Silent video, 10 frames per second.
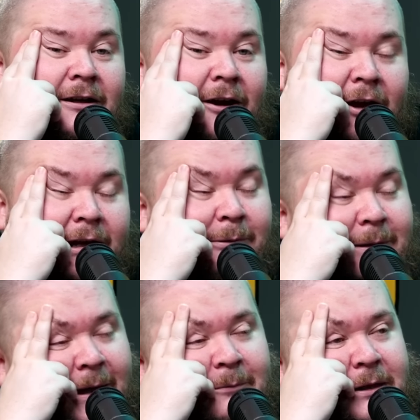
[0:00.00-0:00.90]
Uh, anyway,
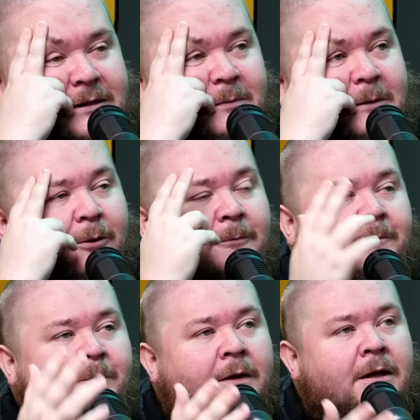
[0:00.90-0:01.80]
that melts me. But
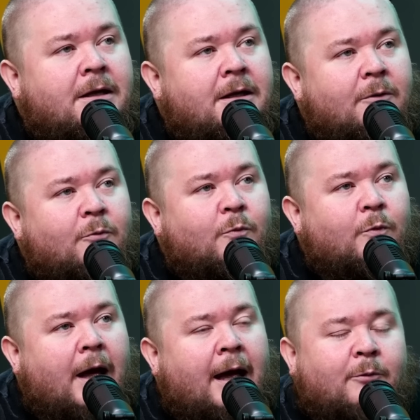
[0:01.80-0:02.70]

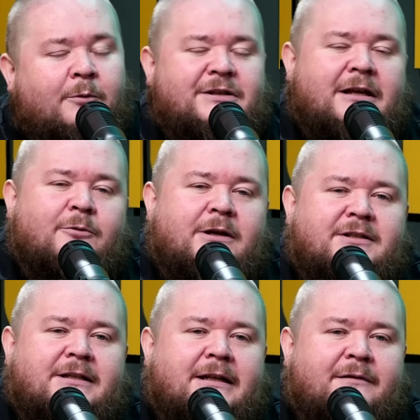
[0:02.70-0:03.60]
uh, what was that
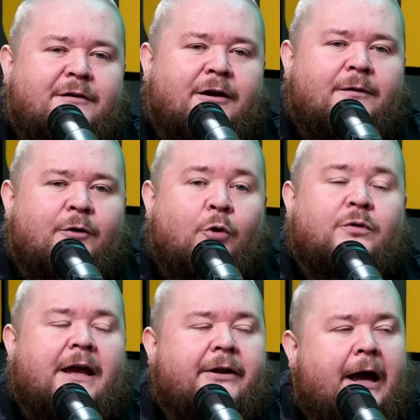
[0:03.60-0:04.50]
question again? I forgot. Oh,
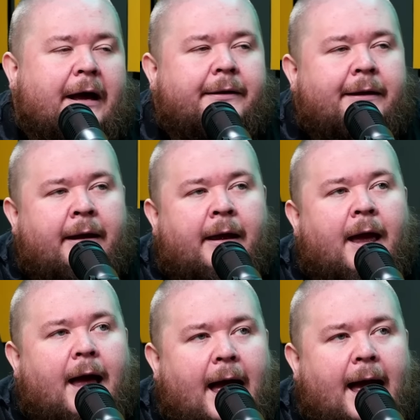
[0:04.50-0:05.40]
Ten Hag.
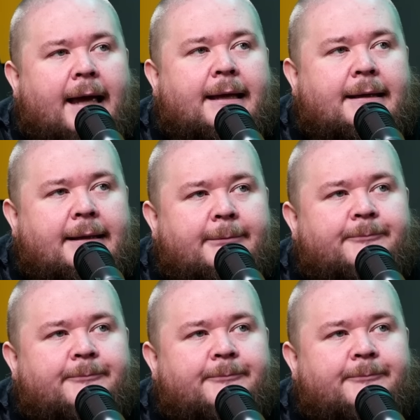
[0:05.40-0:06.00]
I.